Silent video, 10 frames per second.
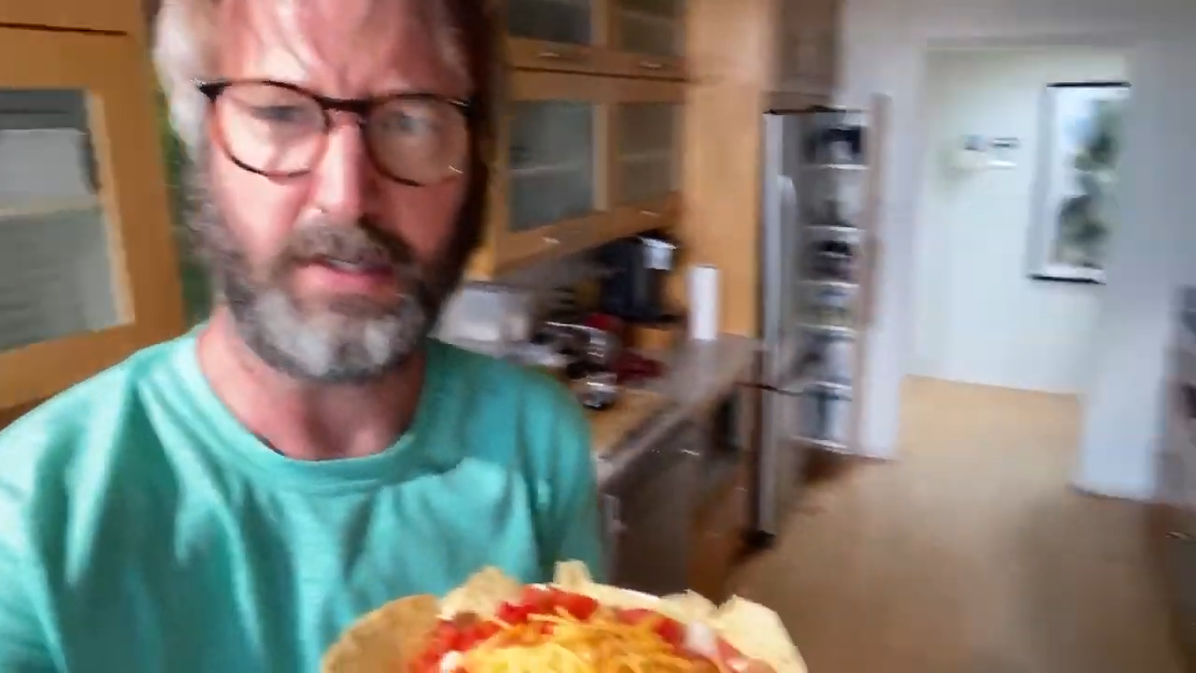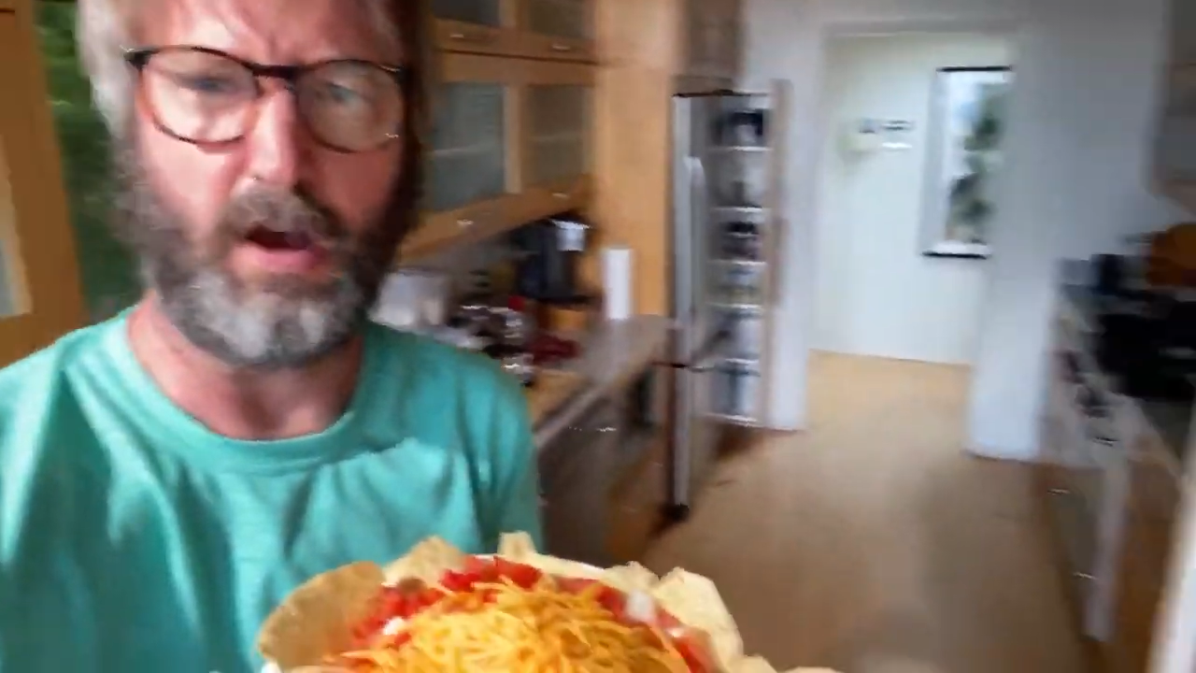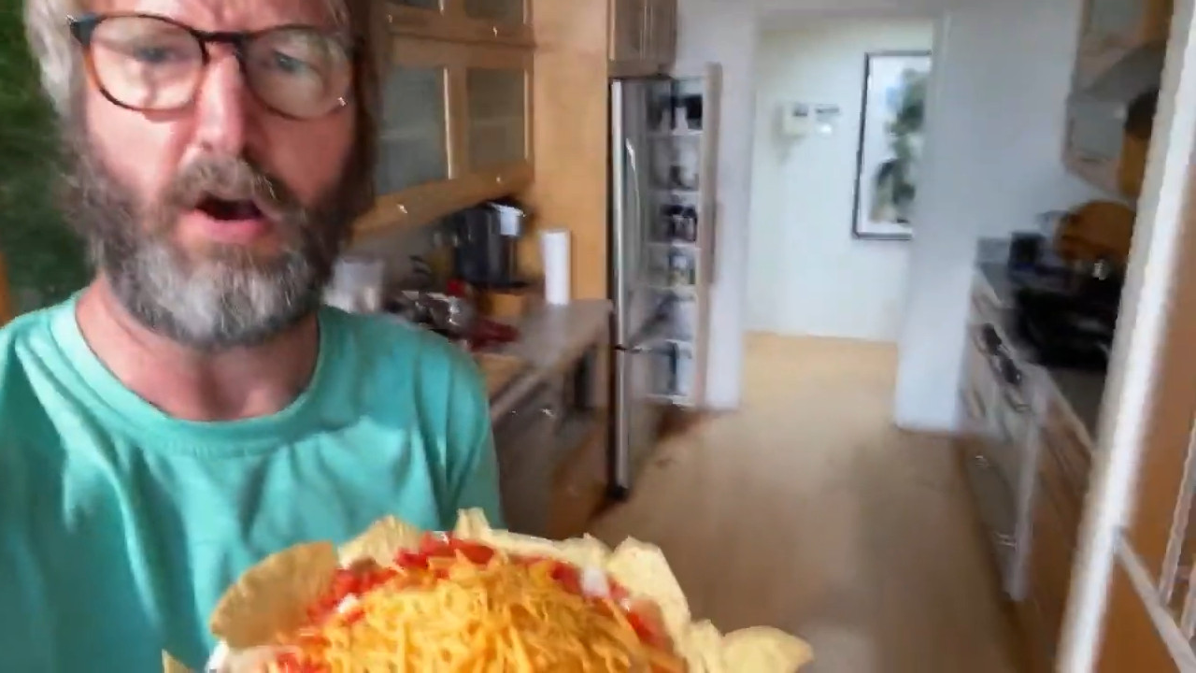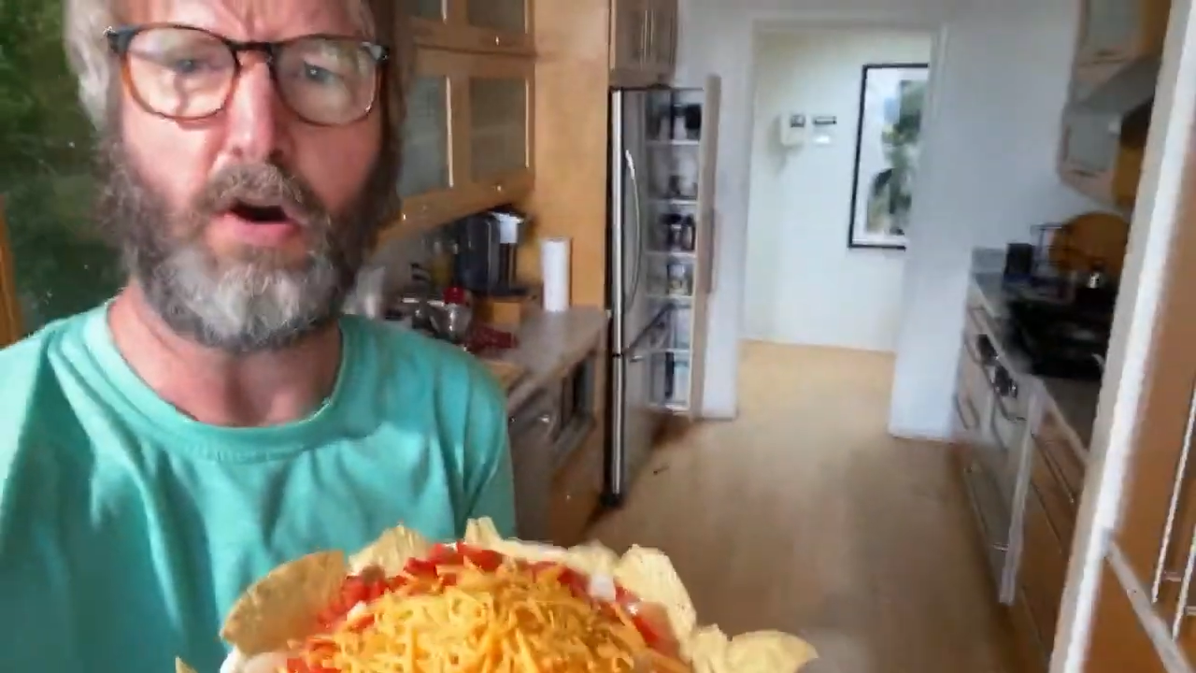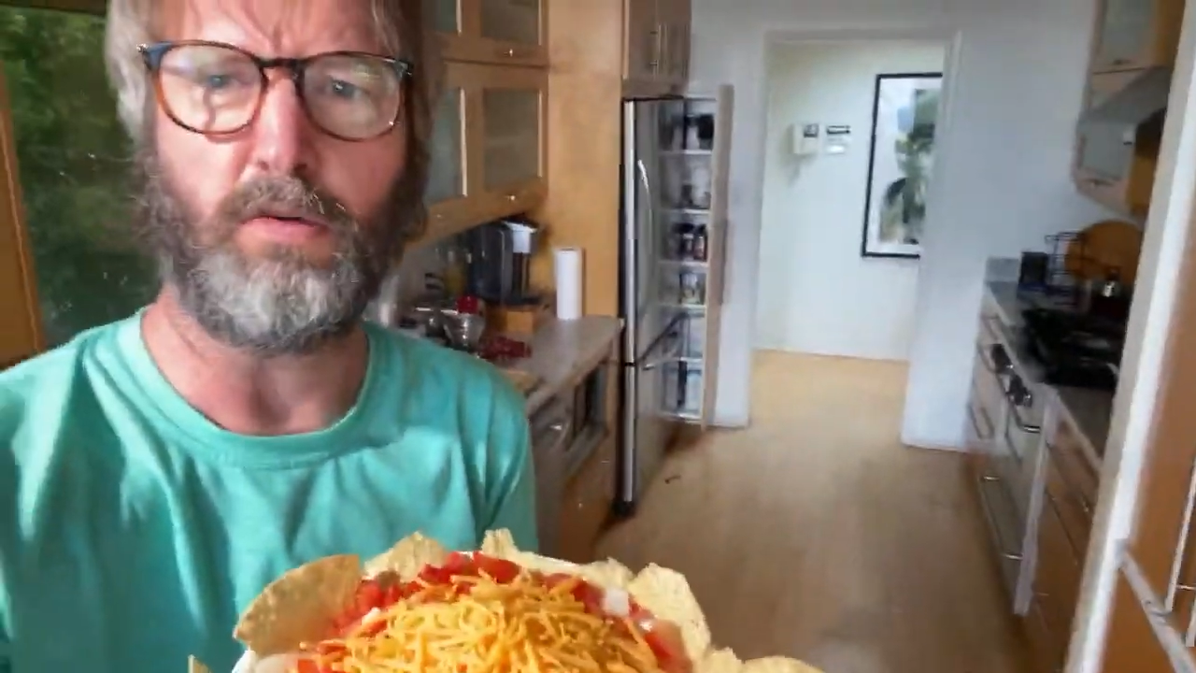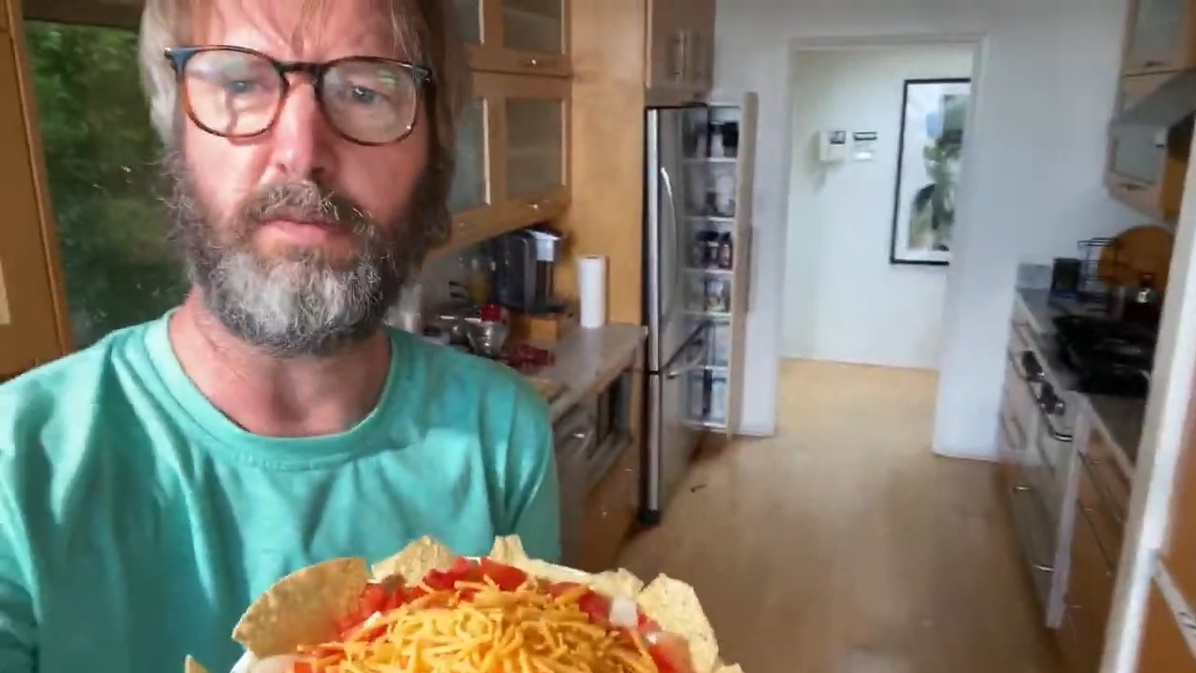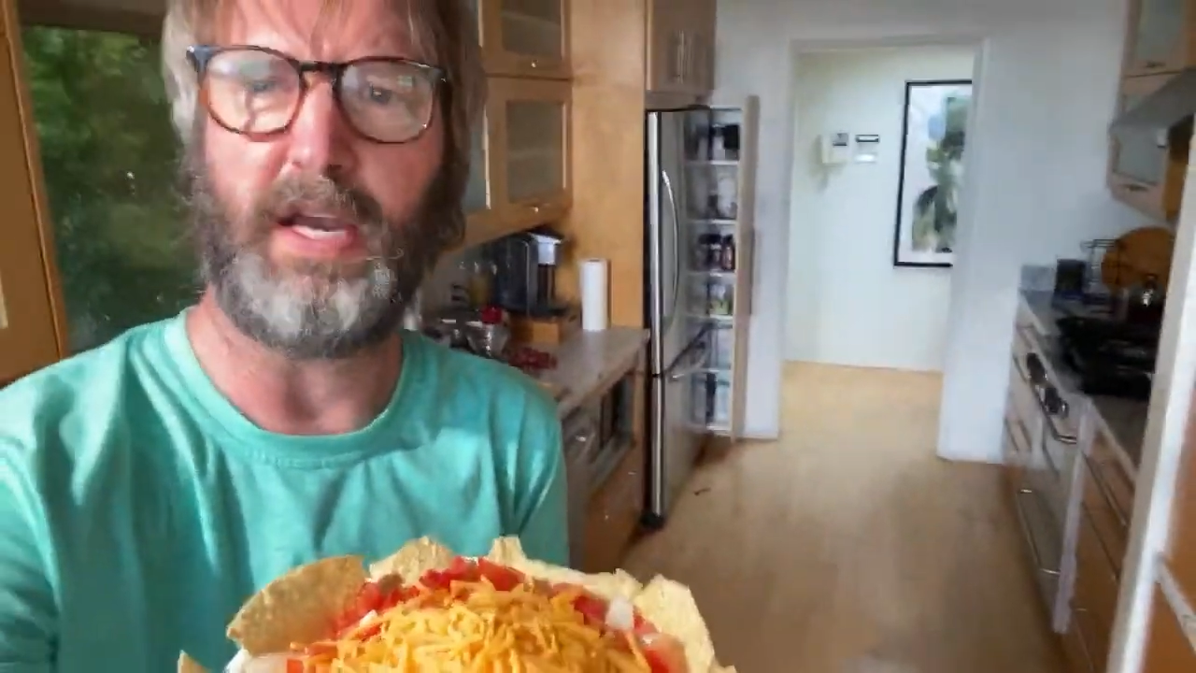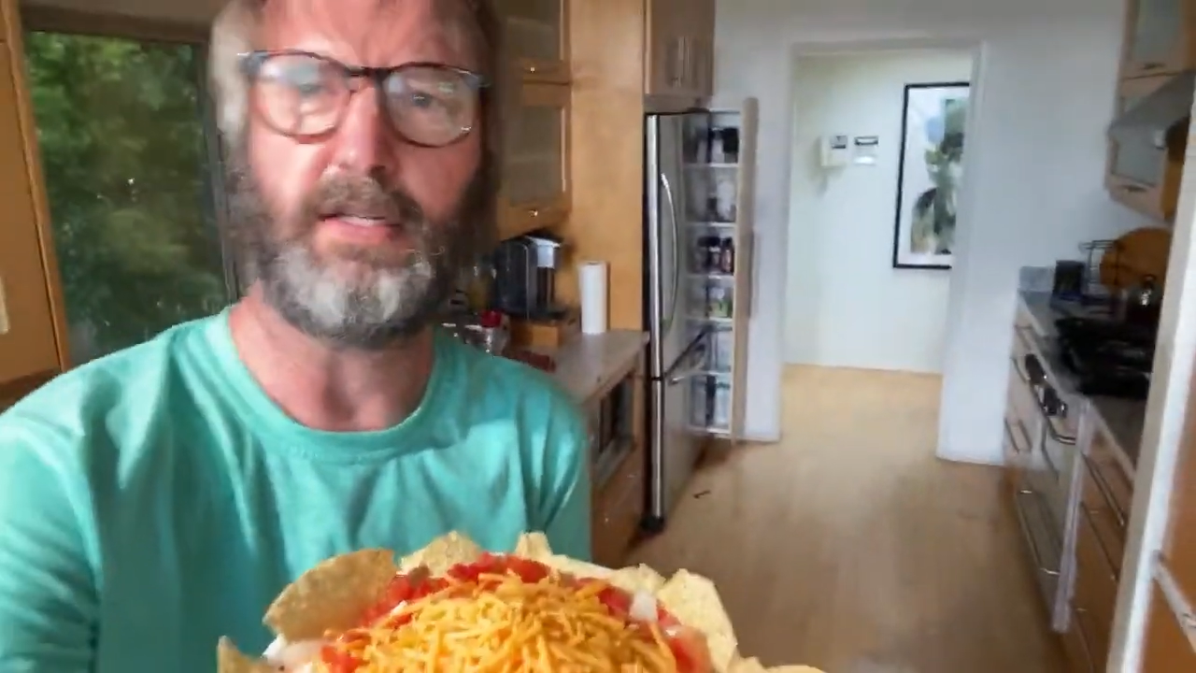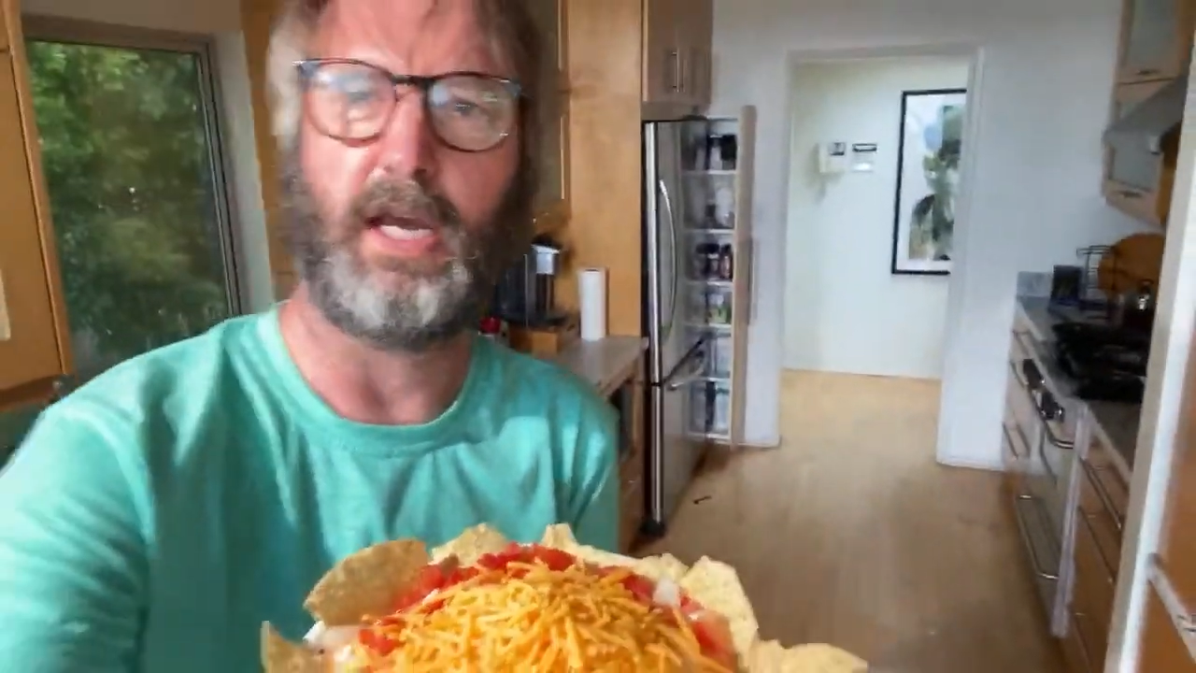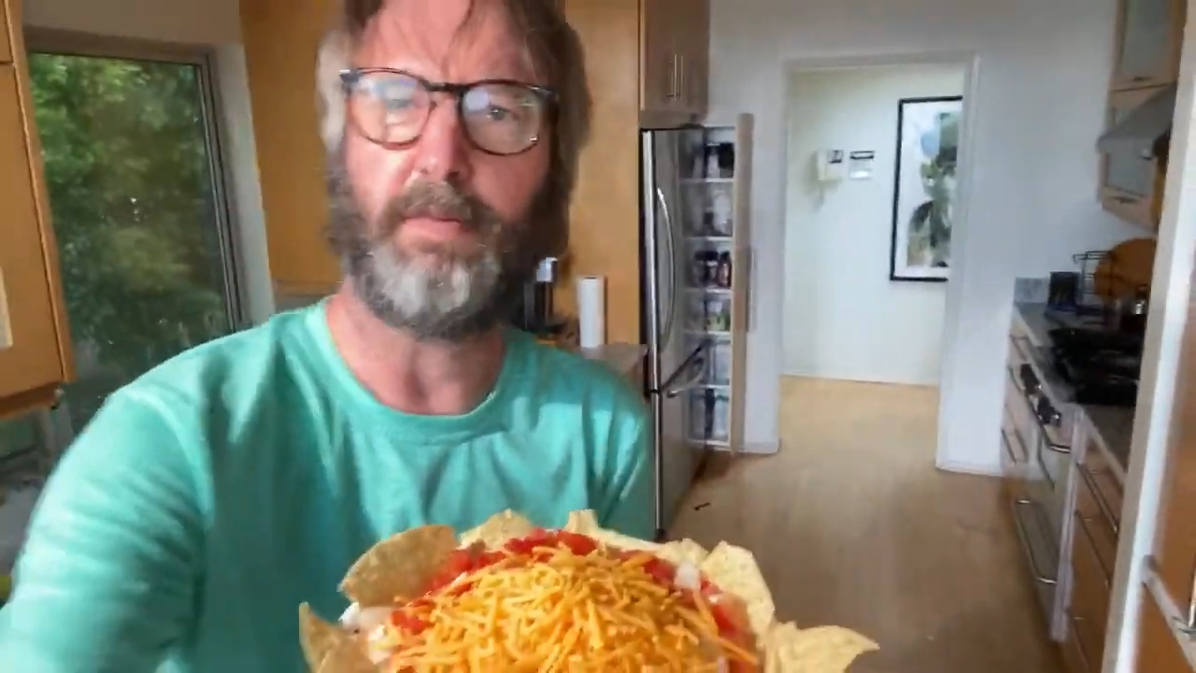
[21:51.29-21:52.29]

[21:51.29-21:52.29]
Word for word: oh, you made dip.